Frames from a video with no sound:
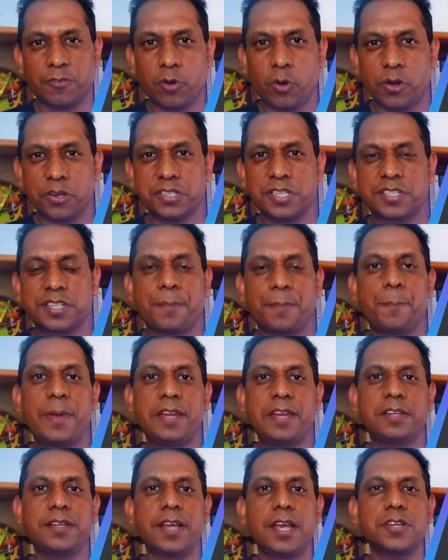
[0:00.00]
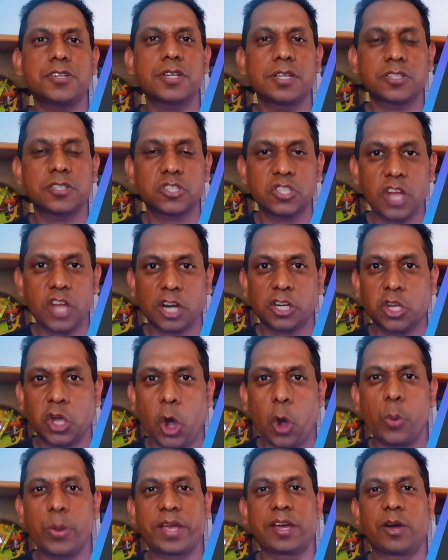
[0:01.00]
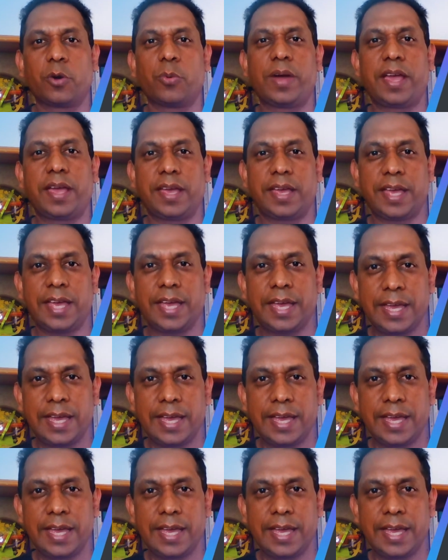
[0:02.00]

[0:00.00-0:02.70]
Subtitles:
course, is that meditation is not going away